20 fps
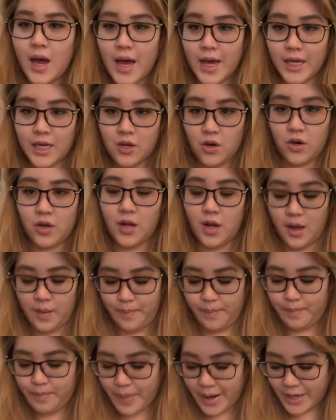I got a
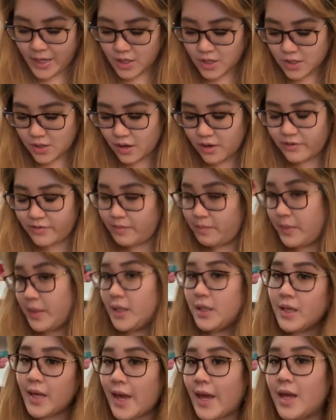bunch of
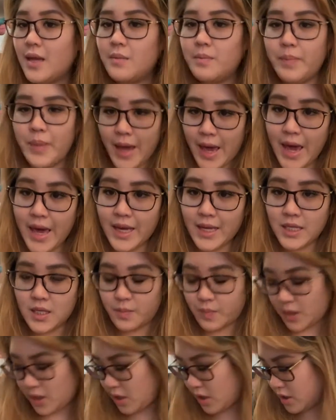Mill End packs
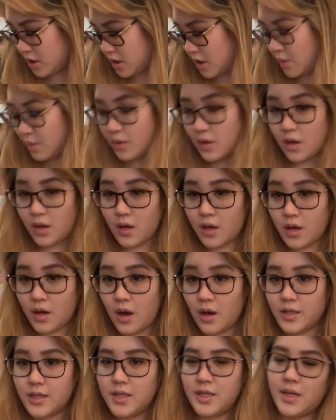because they were
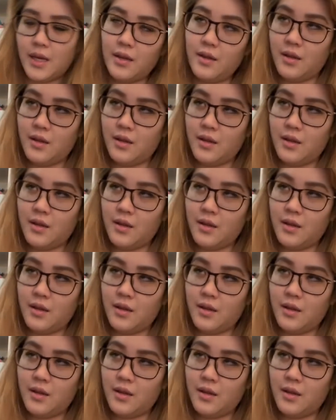on sale,